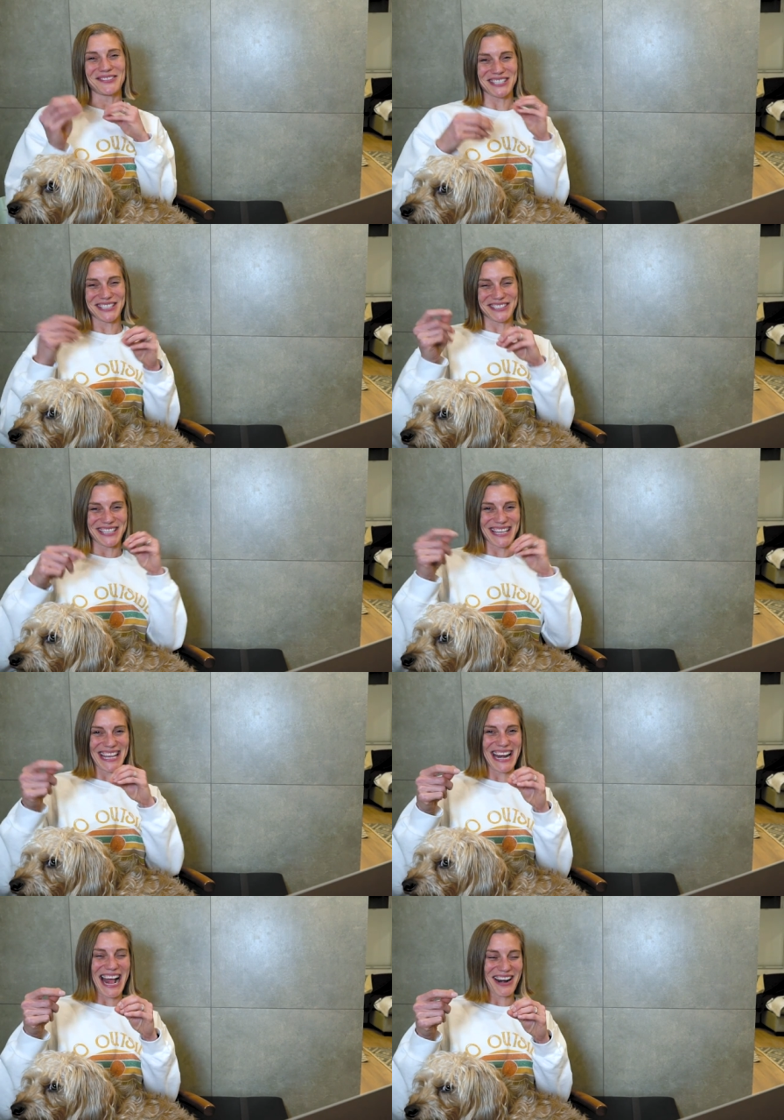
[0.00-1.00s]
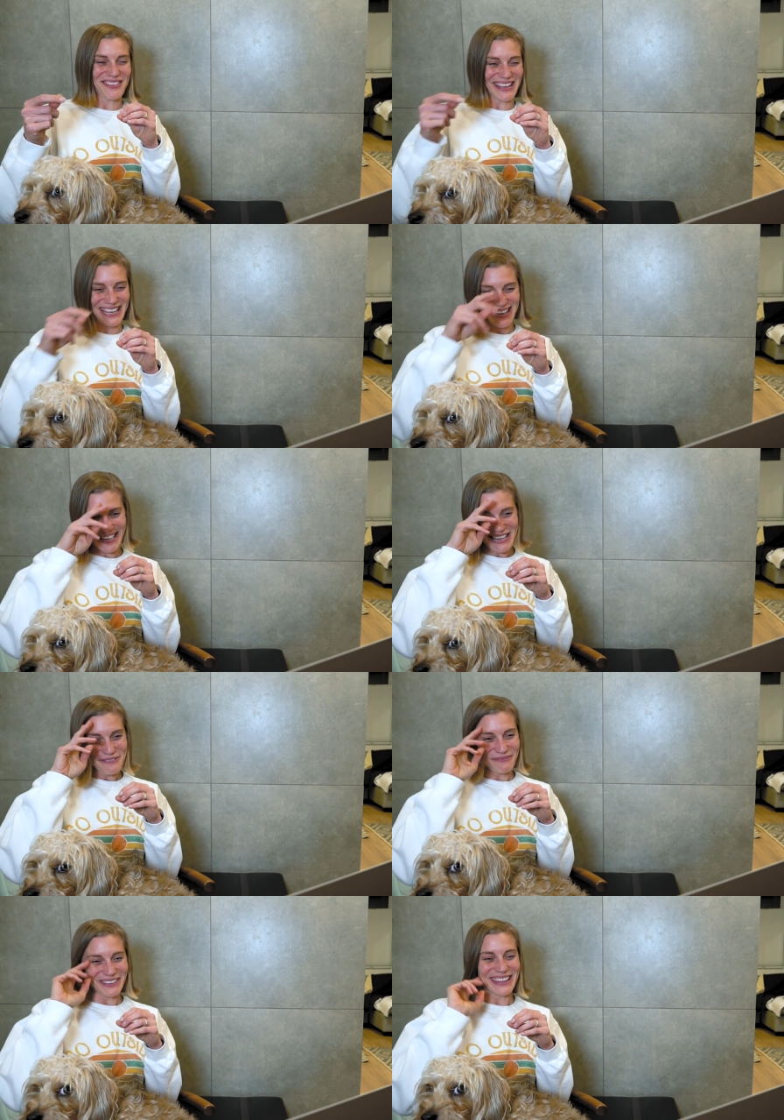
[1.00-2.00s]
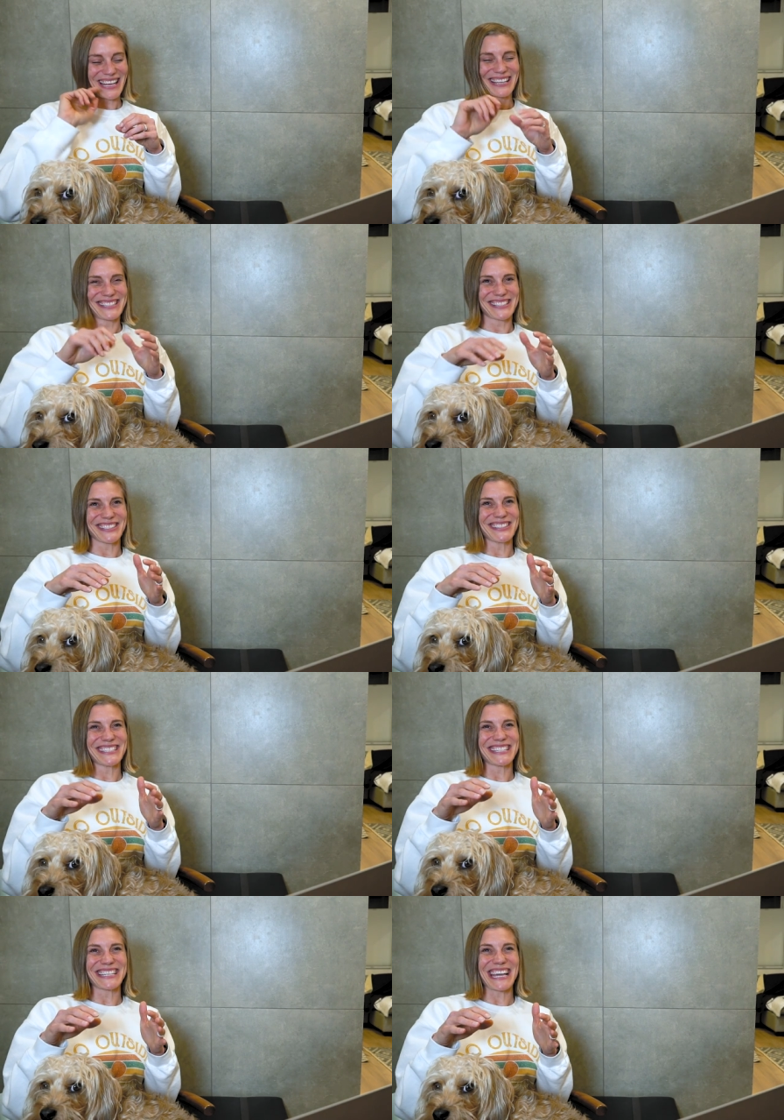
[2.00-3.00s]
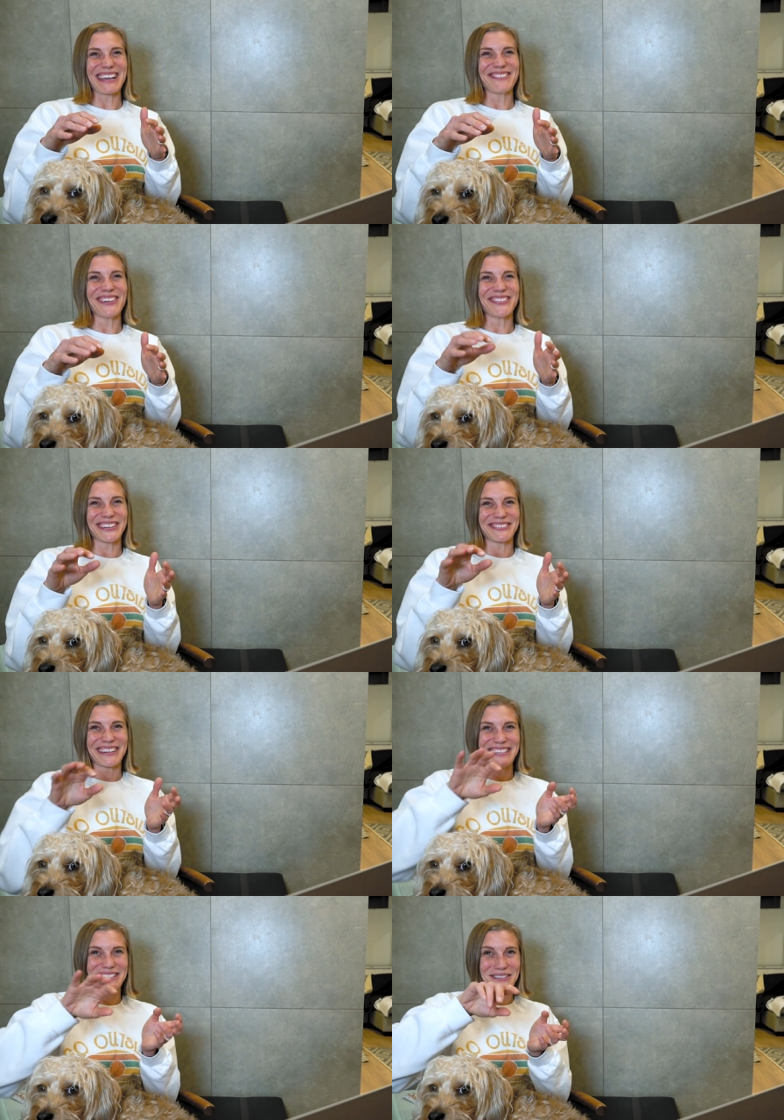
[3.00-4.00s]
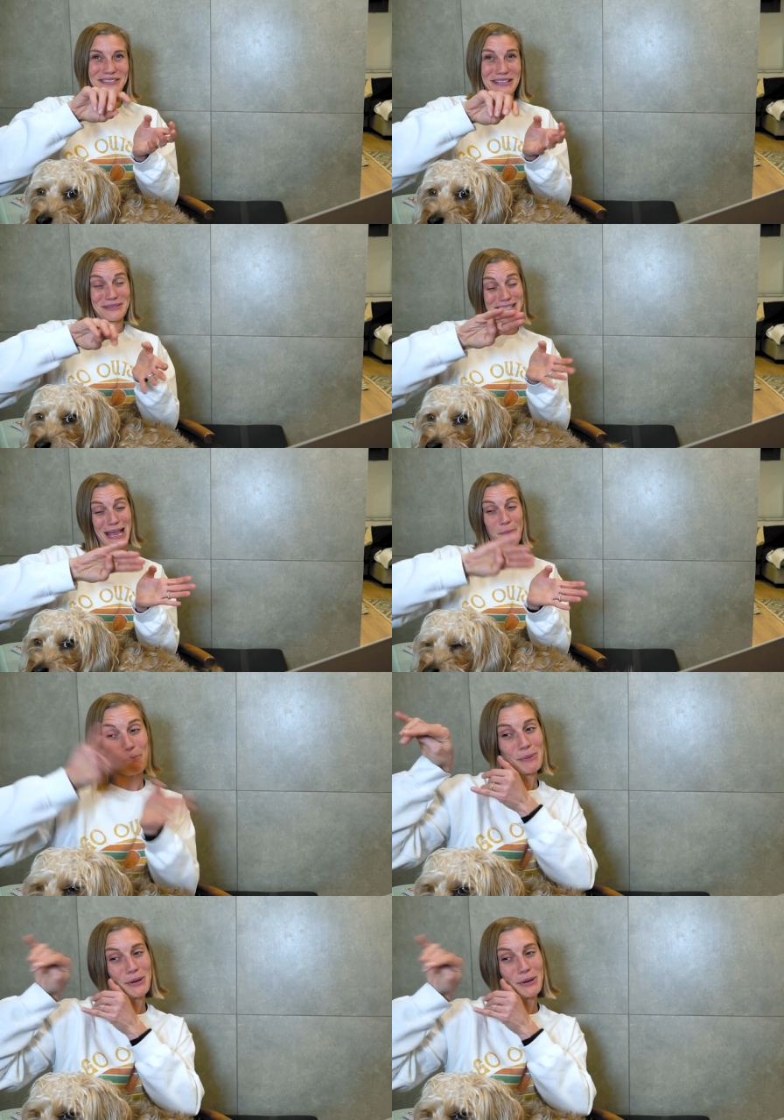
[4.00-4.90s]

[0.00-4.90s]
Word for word: She couldn't get out of it. But then as soon as he came over to rescue her, it was like,